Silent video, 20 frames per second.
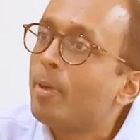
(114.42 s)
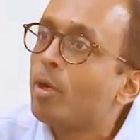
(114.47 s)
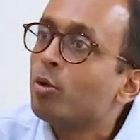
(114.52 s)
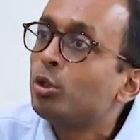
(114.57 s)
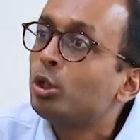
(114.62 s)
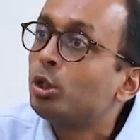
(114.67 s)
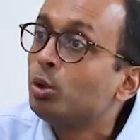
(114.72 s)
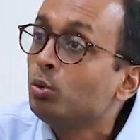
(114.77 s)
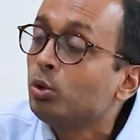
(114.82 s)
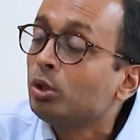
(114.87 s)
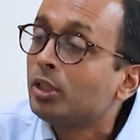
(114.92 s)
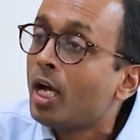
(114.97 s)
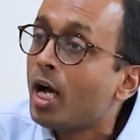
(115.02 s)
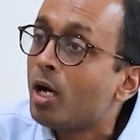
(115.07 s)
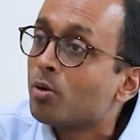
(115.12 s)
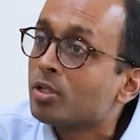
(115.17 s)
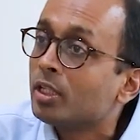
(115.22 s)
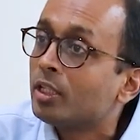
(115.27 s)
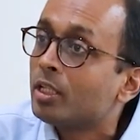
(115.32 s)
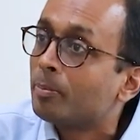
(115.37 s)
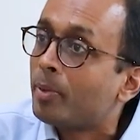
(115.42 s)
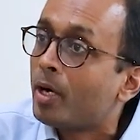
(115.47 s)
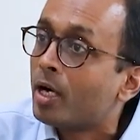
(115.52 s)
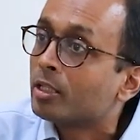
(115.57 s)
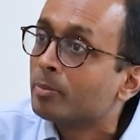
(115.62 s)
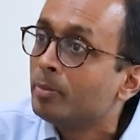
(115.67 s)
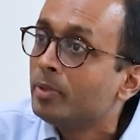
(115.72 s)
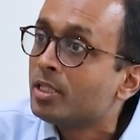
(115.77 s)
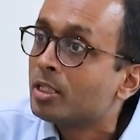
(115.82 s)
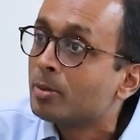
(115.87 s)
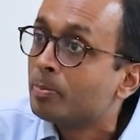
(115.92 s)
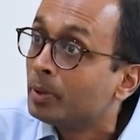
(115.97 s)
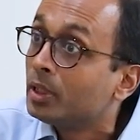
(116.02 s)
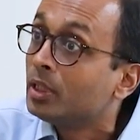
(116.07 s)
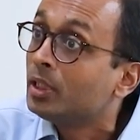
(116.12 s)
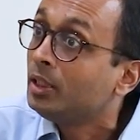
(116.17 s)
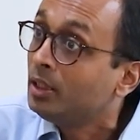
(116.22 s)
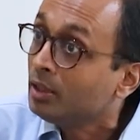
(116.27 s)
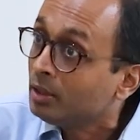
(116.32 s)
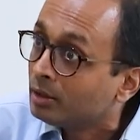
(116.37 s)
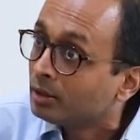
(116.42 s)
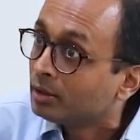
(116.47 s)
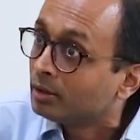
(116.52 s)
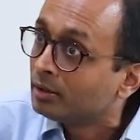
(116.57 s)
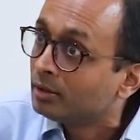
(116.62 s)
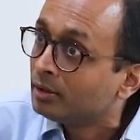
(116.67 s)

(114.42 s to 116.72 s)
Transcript: about 2,000 apartments per year.